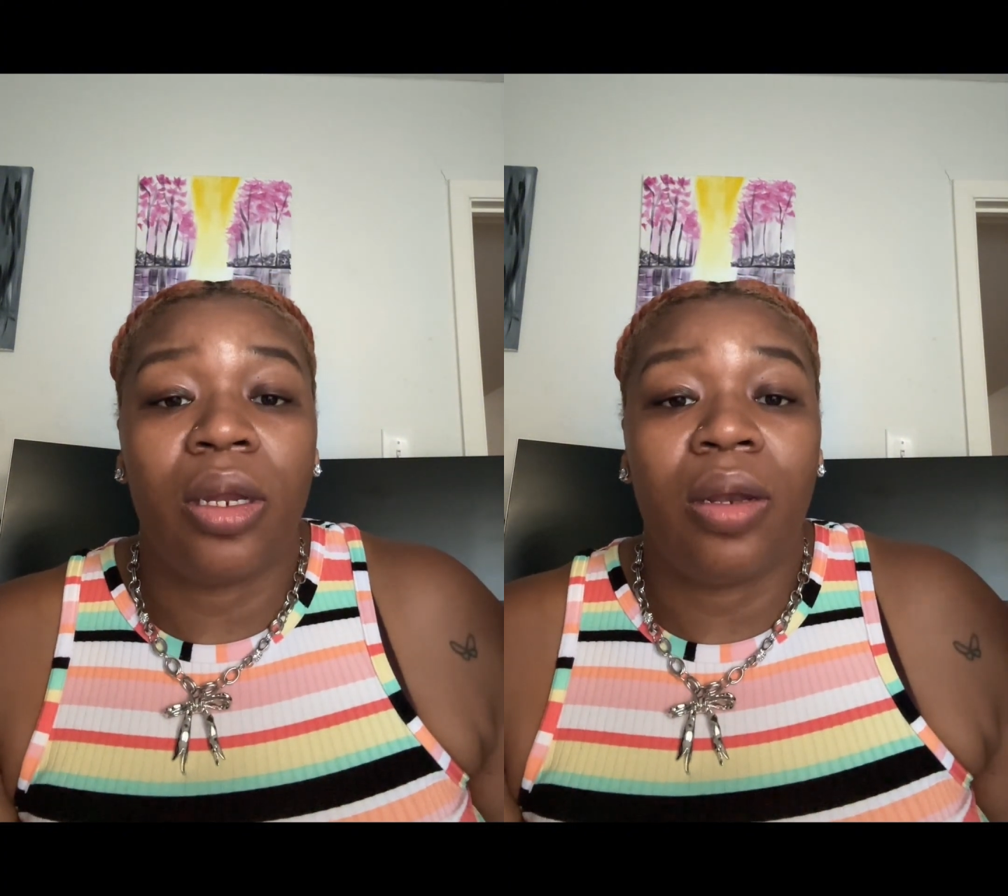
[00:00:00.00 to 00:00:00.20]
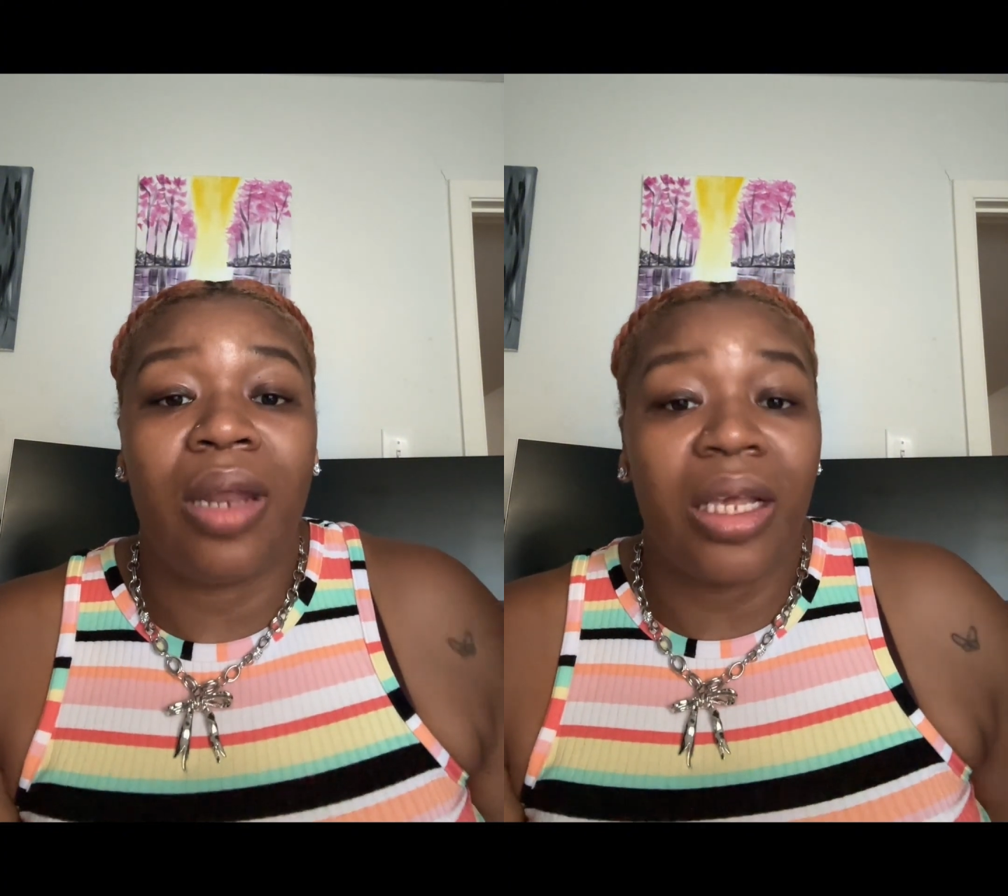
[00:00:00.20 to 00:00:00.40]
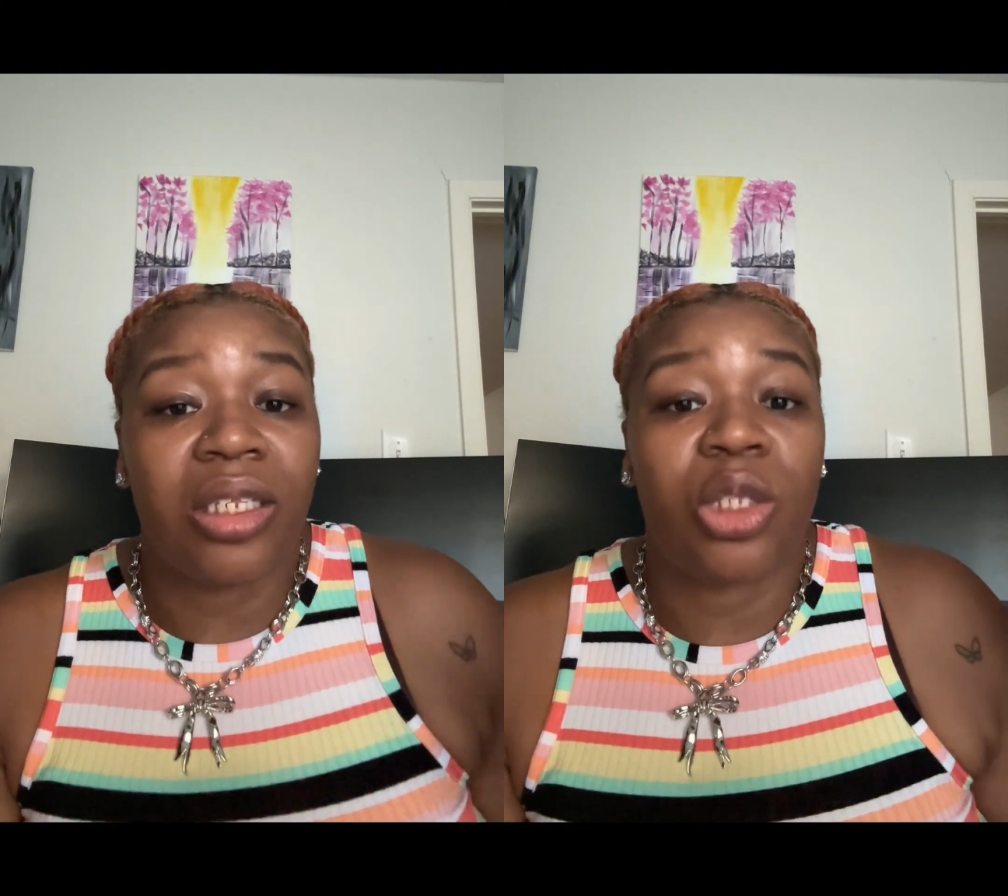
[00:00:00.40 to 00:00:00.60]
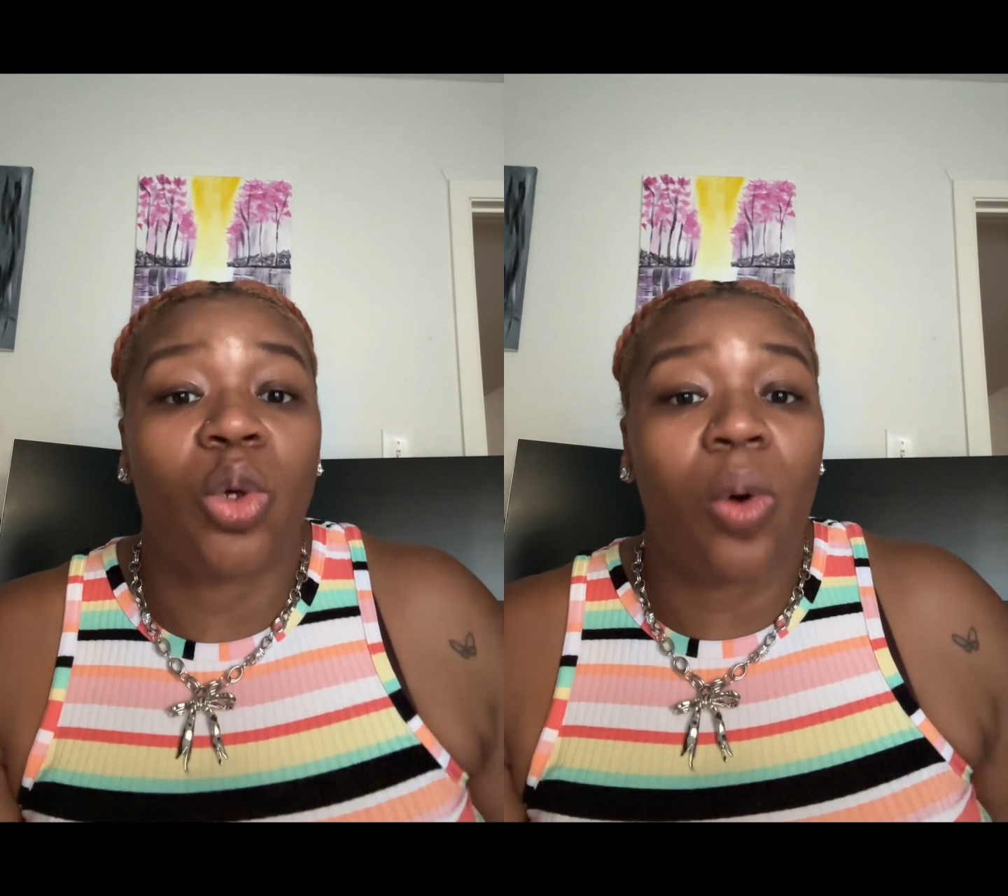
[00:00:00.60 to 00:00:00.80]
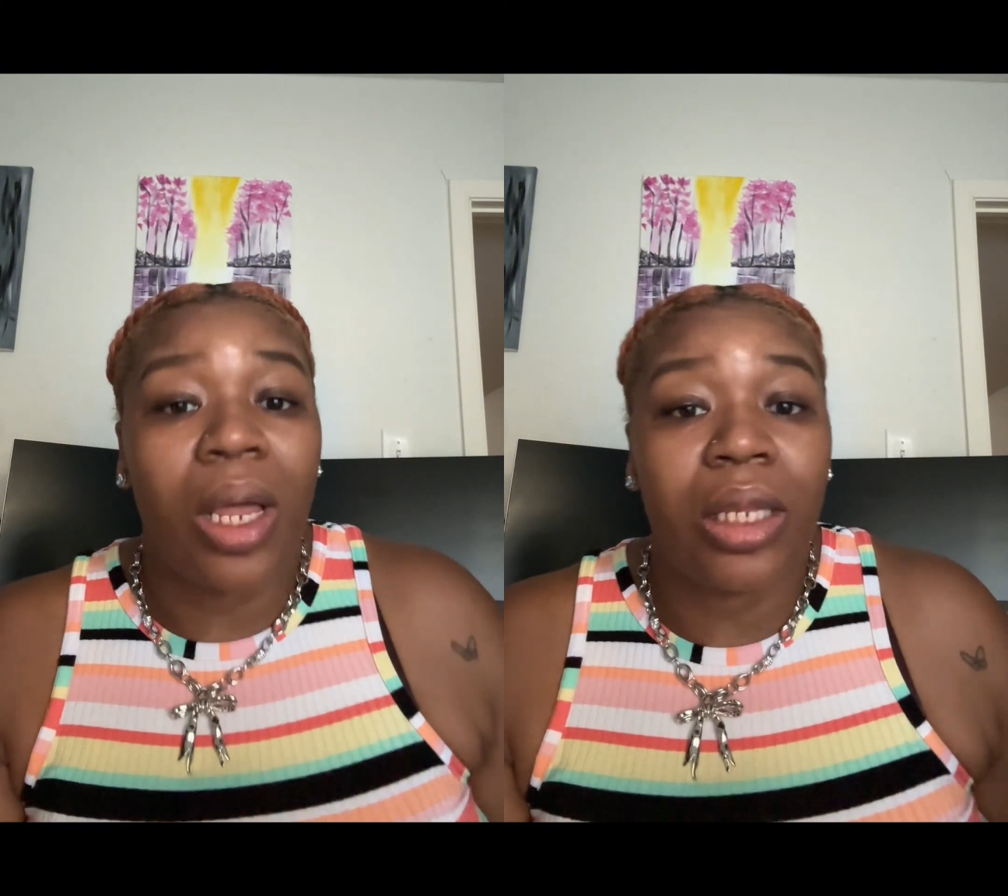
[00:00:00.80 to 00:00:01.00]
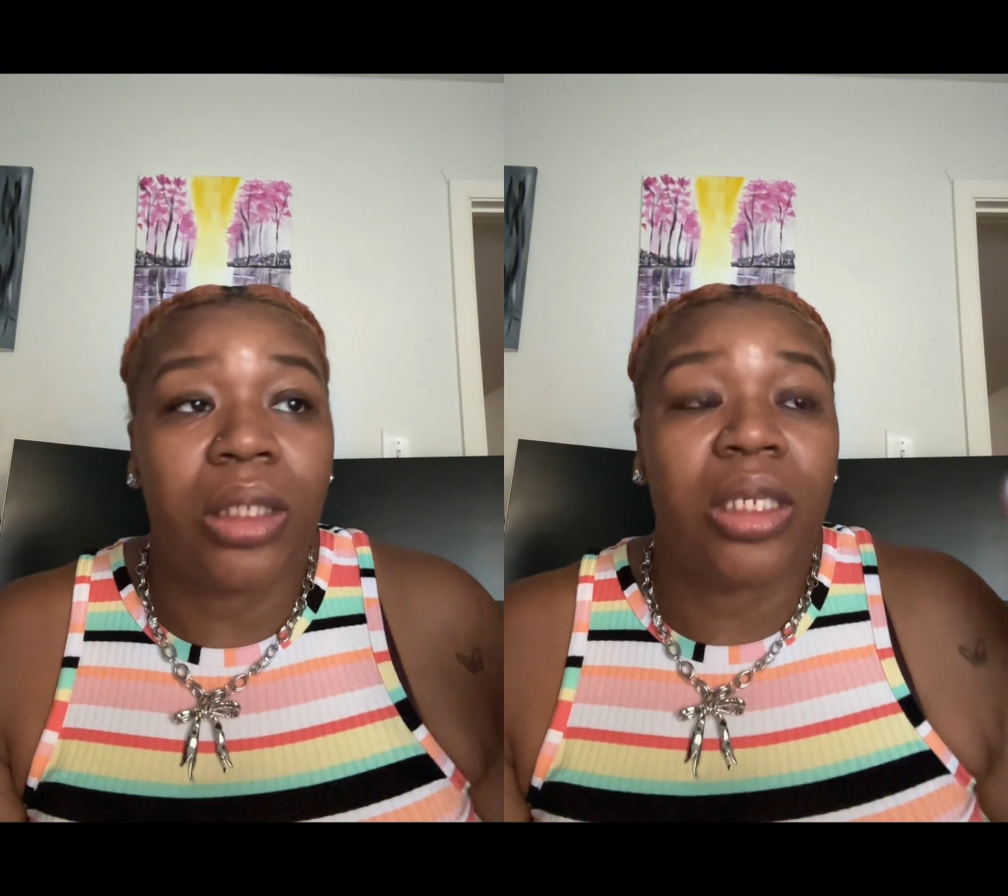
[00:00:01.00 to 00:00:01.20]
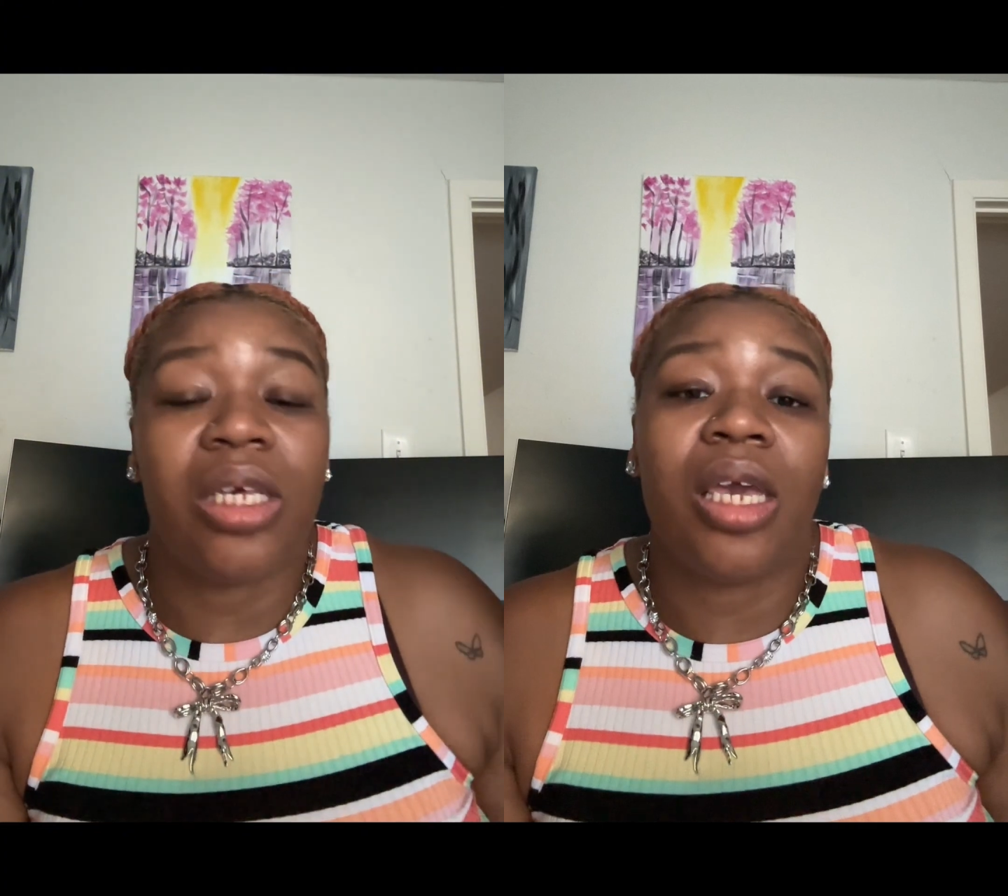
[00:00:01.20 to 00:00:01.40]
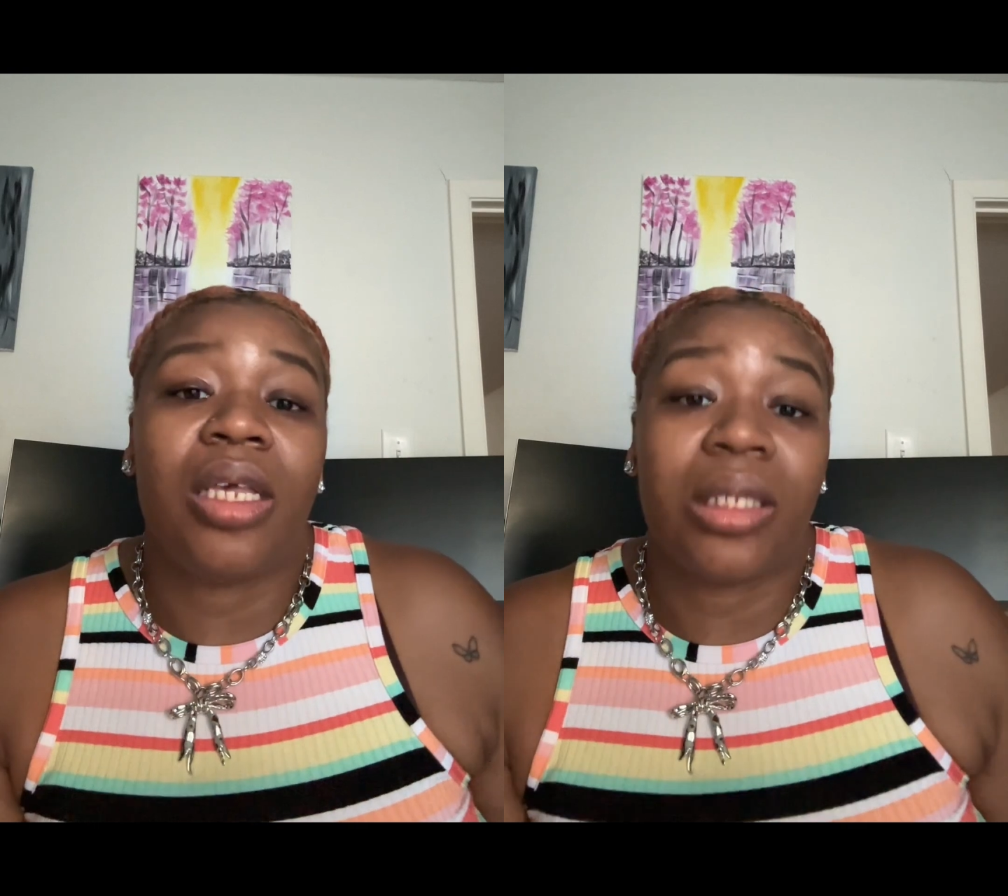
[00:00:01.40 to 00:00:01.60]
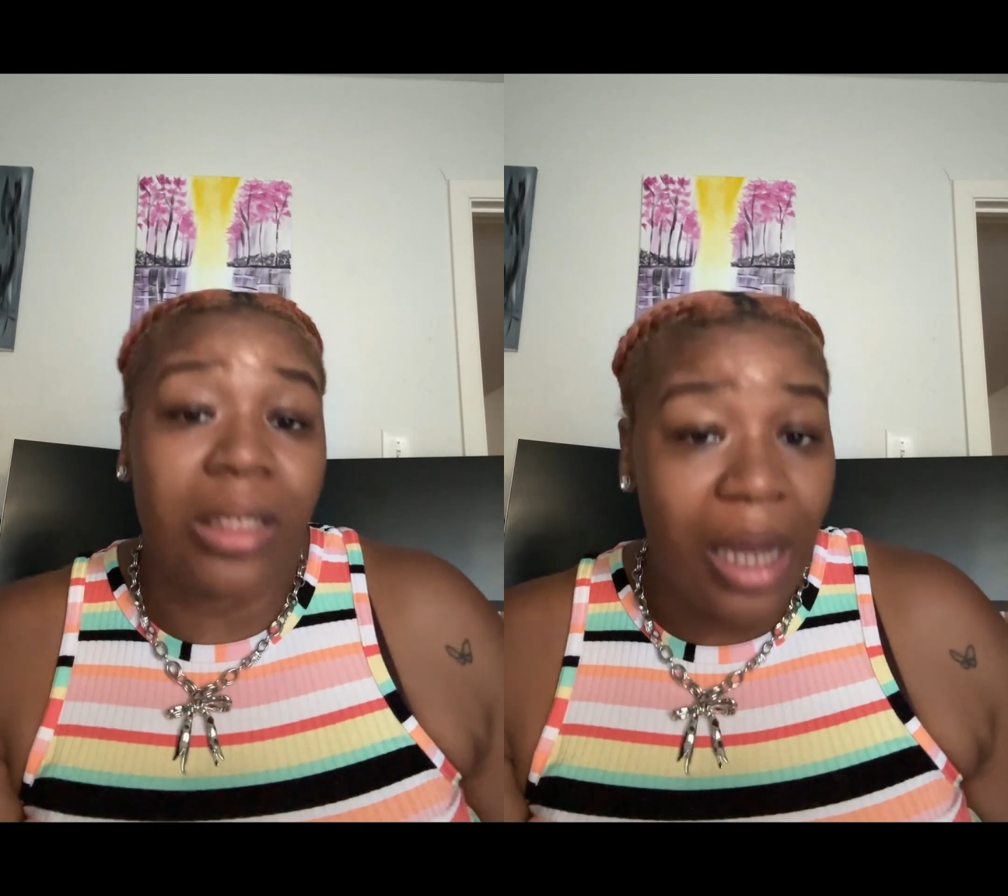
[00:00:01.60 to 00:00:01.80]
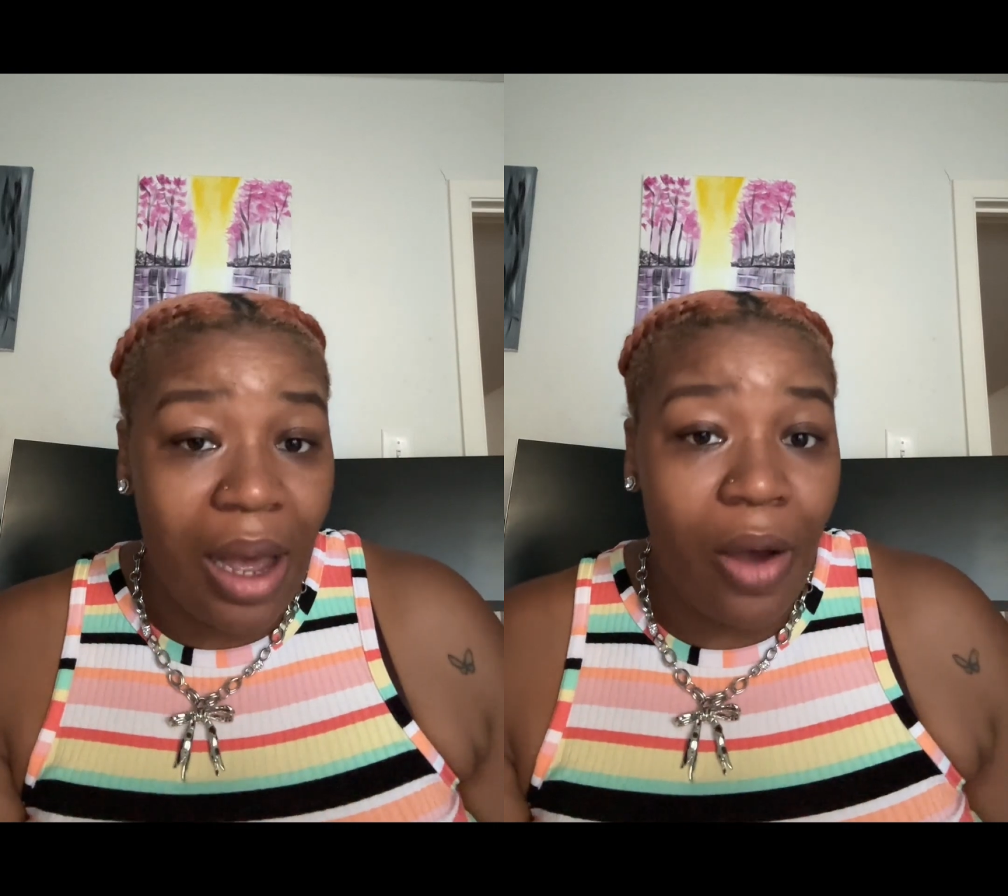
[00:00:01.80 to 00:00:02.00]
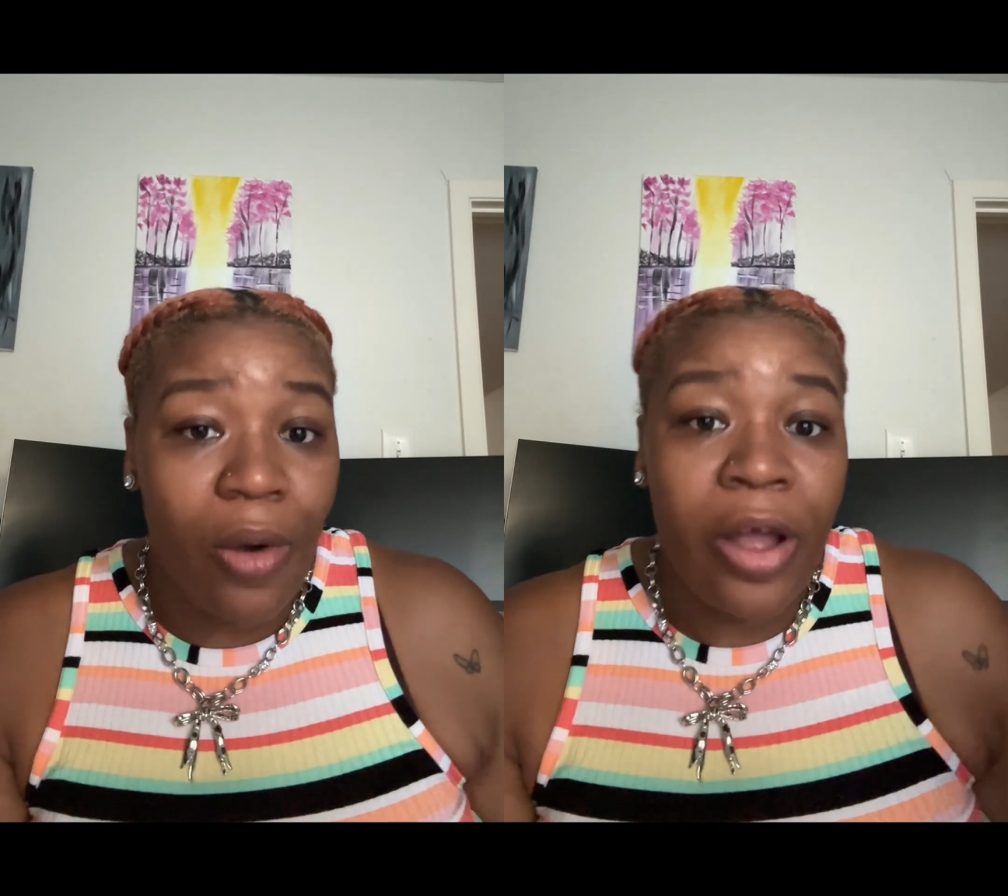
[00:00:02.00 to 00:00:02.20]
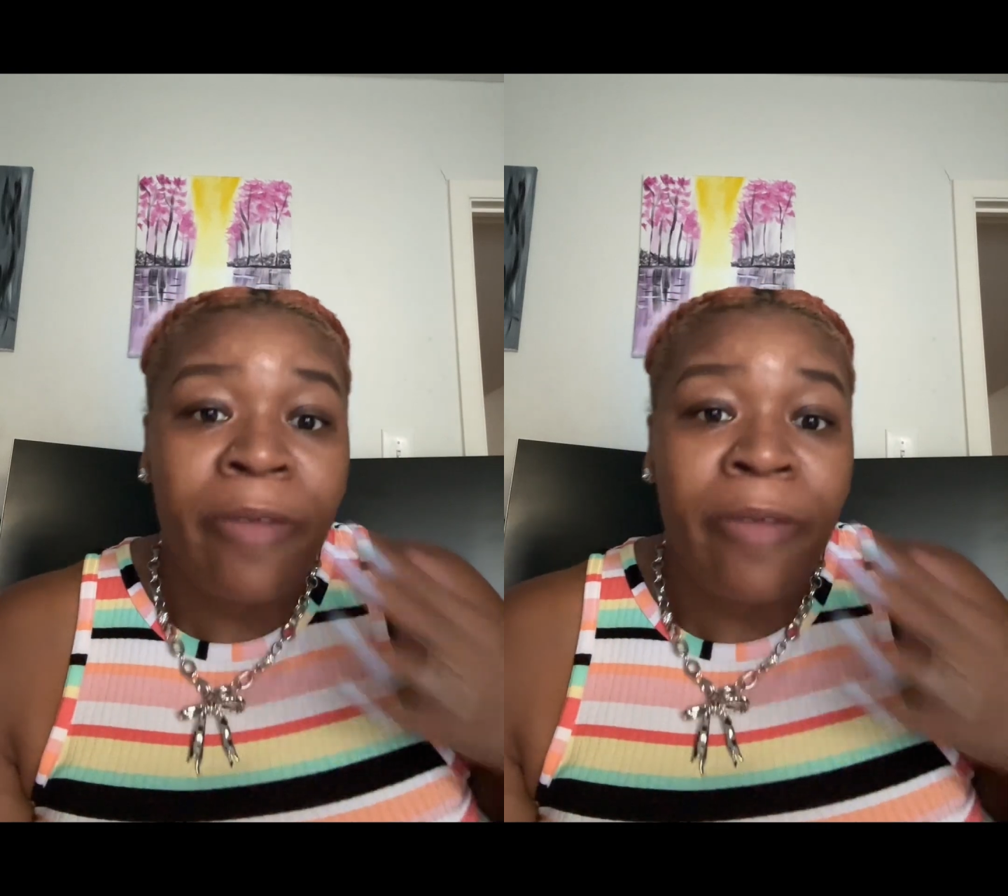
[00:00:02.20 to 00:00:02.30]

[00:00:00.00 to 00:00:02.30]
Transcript: nicest quality and style